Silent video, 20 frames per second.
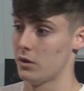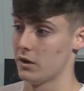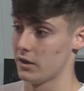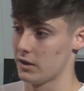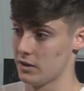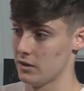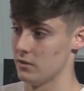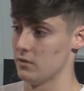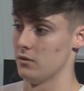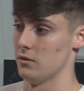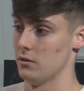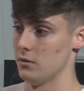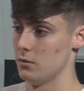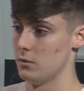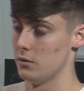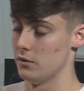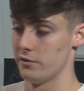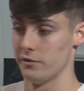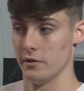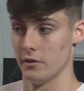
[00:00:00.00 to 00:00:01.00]
what I can
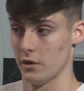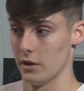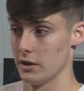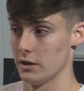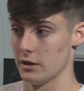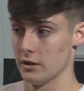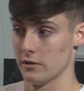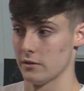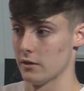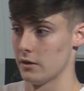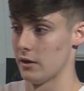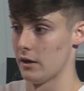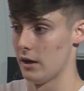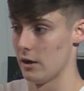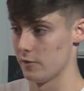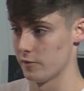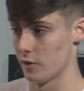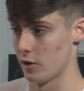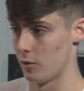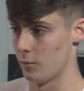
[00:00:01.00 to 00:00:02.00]
do. If you like it, then I
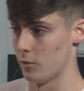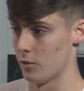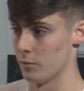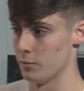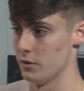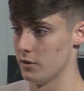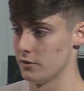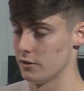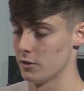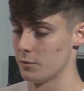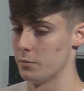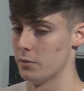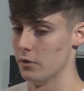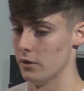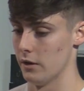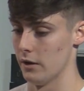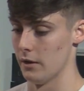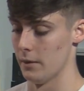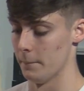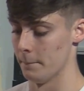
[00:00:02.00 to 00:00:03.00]
have got more music.
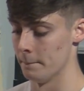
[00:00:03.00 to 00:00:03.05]
But